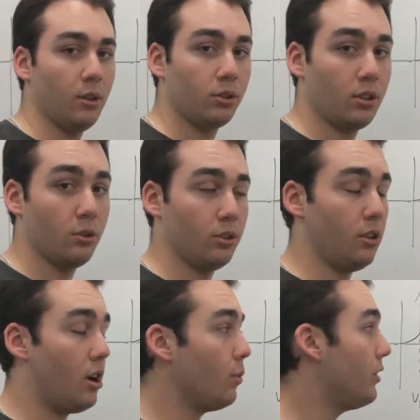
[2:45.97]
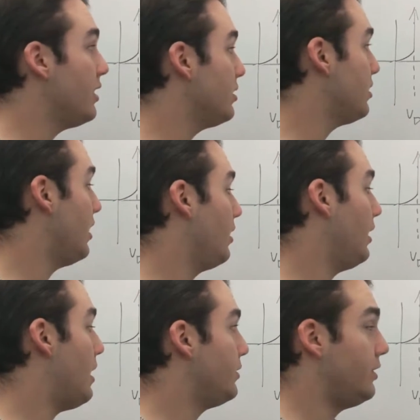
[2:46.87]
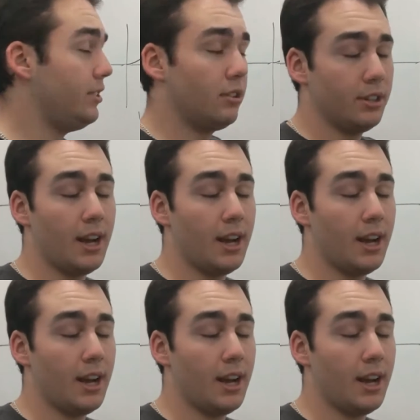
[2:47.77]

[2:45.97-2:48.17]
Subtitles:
that goes along with this, and it allows a Zener